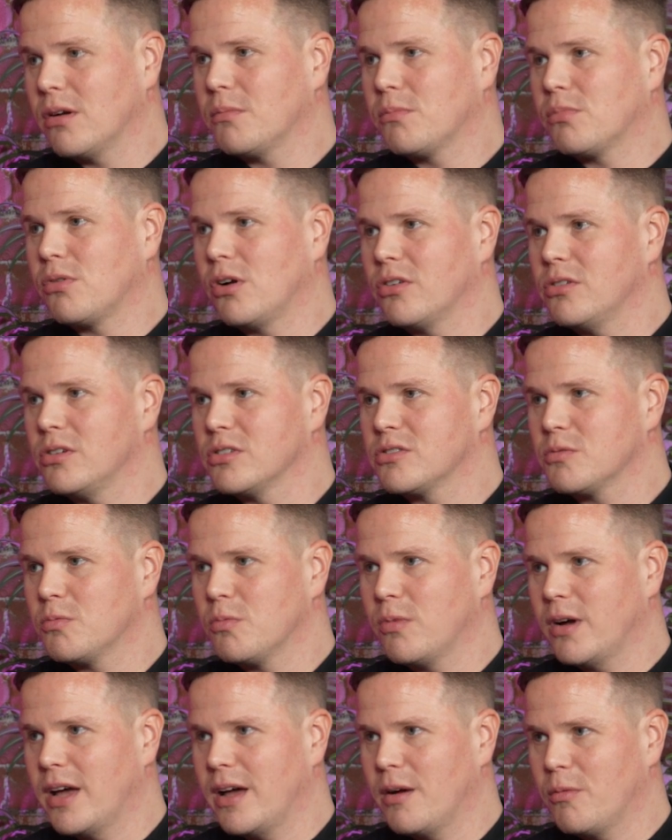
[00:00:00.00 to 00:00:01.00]
products,
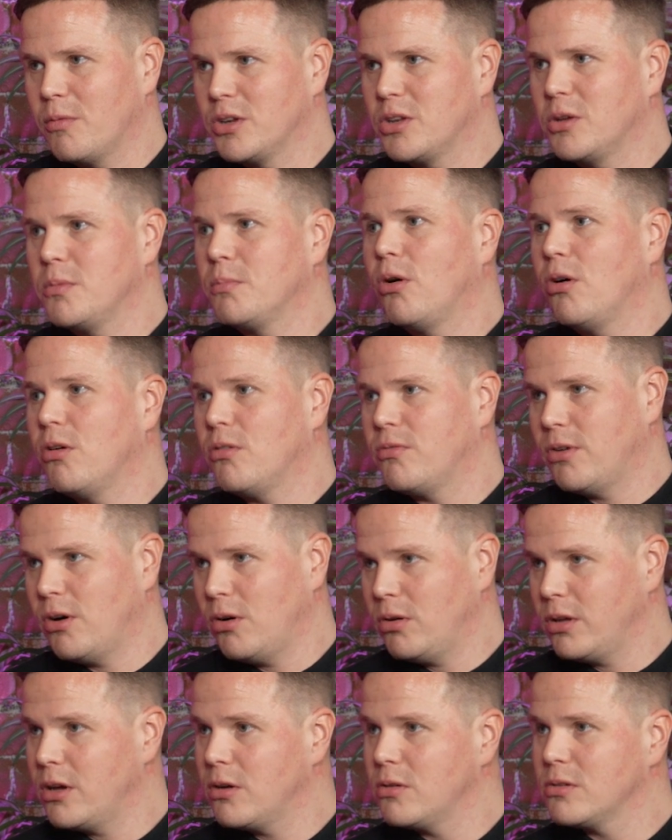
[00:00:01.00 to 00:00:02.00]
where we're doing
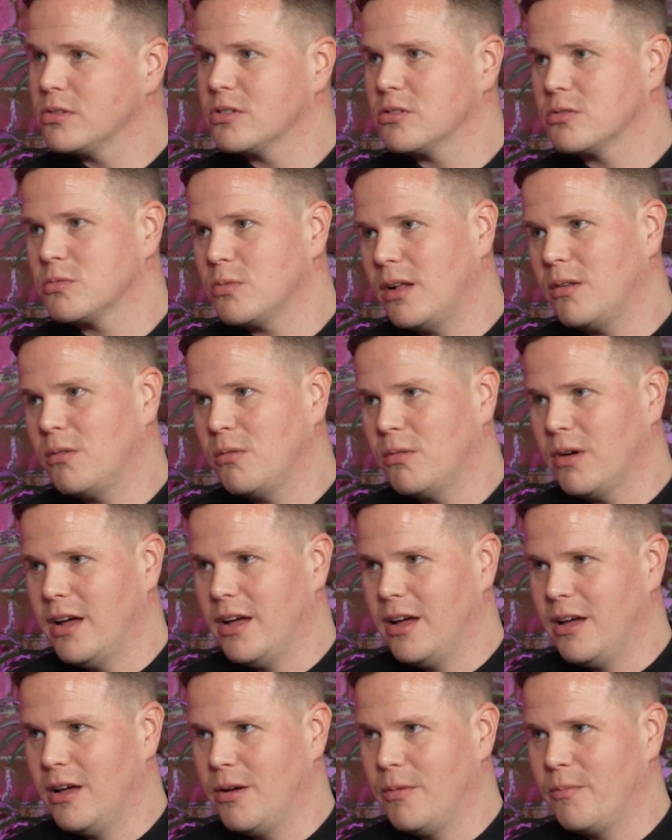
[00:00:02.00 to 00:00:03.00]
portfolios as well,
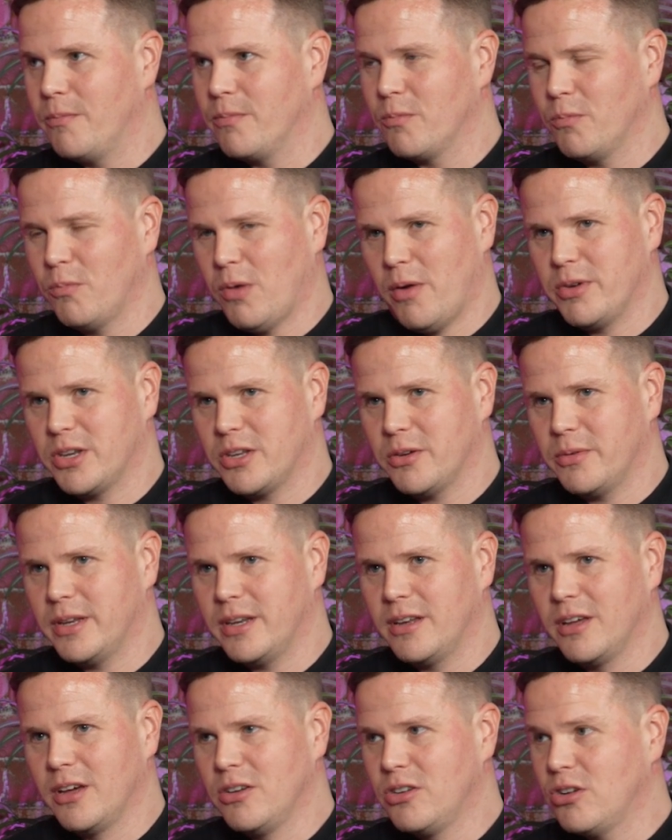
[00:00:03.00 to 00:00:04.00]
where we're
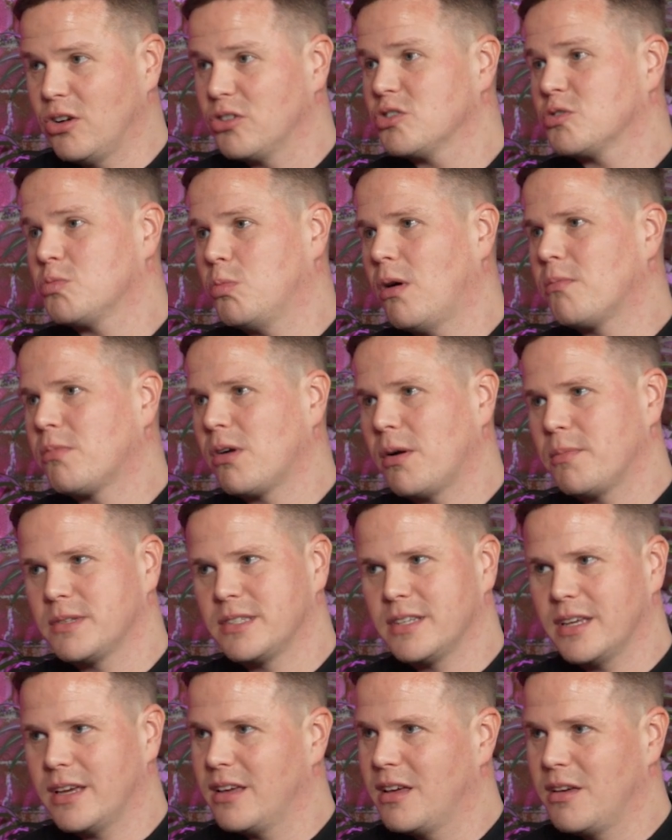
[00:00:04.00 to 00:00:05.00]
doing not just one
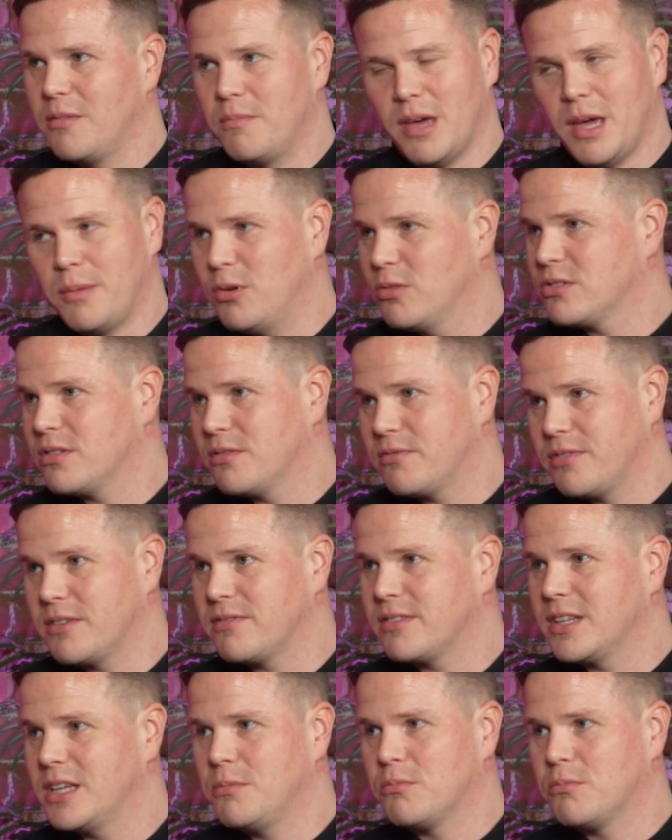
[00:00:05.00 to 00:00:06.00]
property, maybe up to 15